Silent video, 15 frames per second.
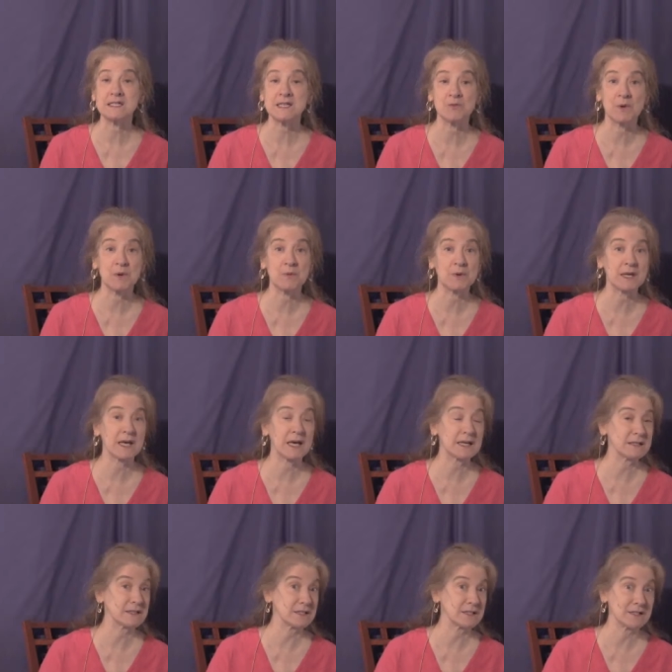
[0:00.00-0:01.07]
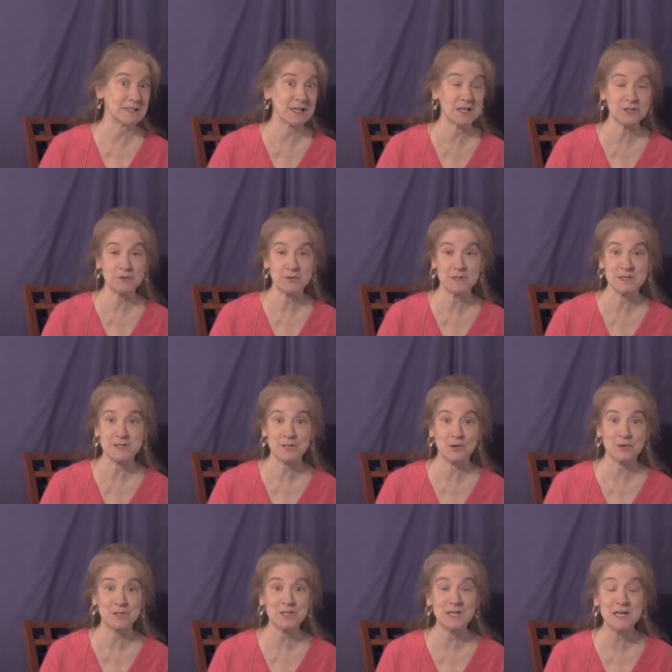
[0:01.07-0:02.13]
And when we get to Tantra and
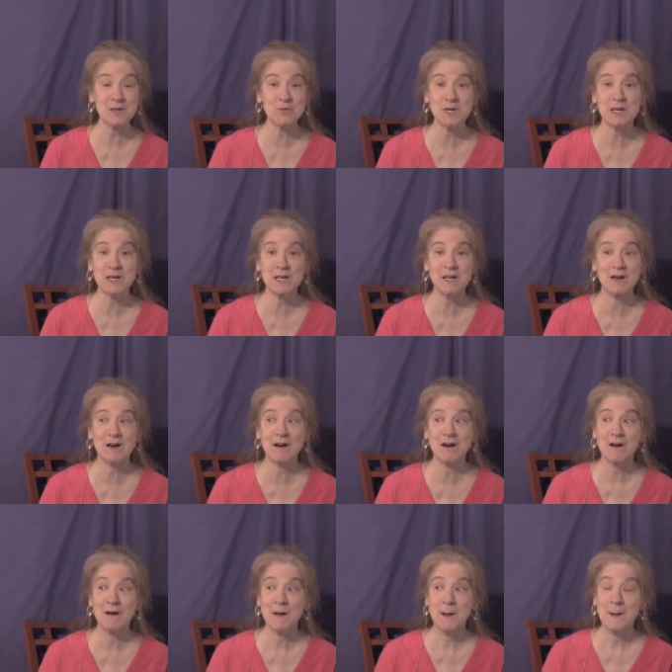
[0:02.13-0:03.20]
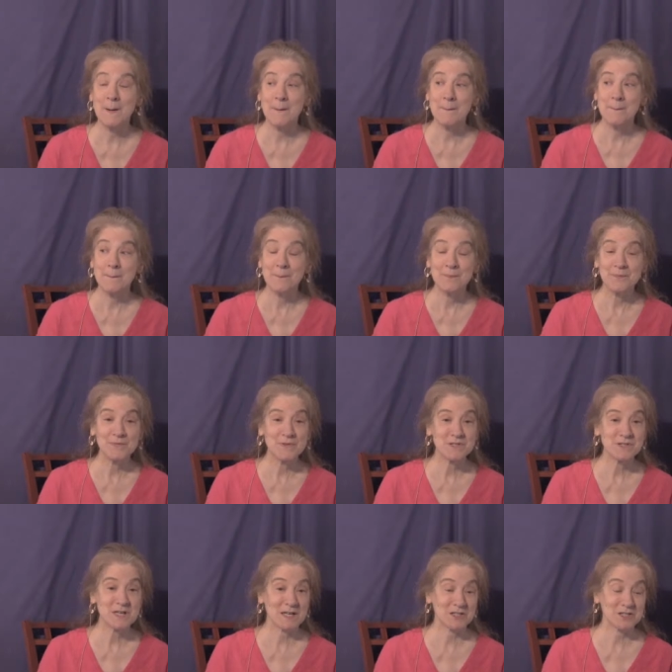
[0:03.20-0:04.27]
Dzogchen, we hear
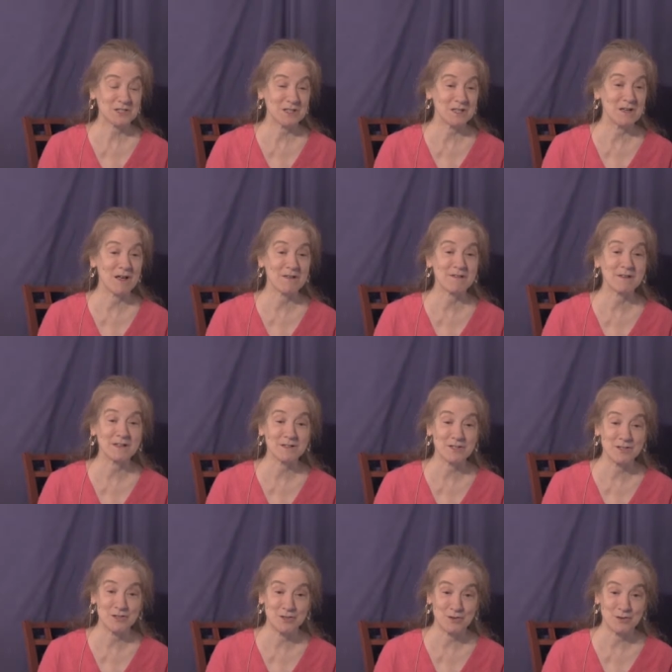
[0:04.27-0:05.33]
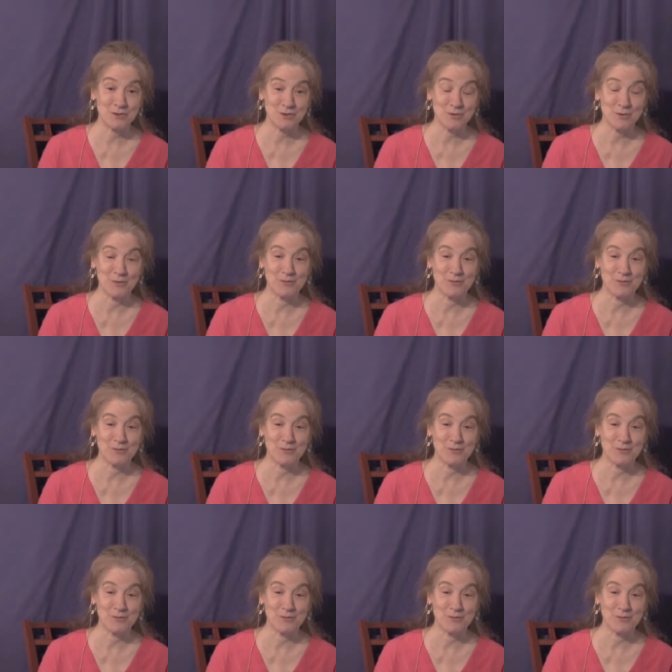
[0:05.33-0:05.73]
there's actually nothing to do.